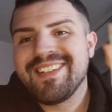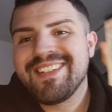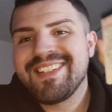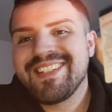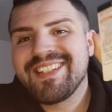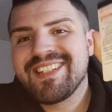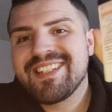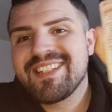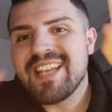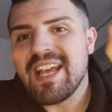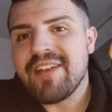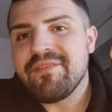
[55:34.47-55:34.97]

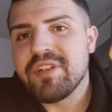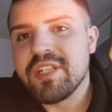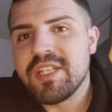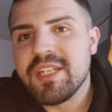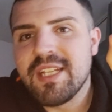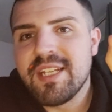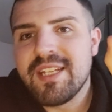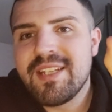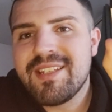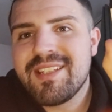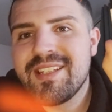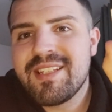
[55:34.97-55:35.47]

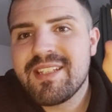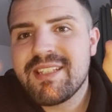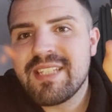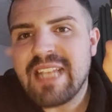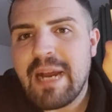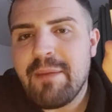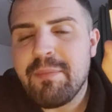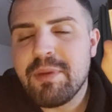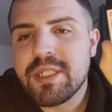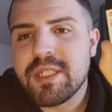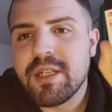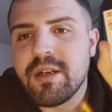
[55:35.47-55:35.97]
7,
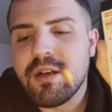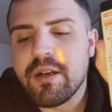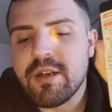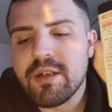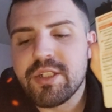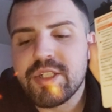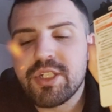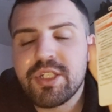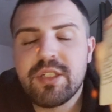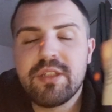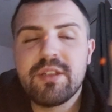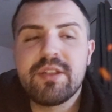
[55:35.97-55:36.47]
Sabotage.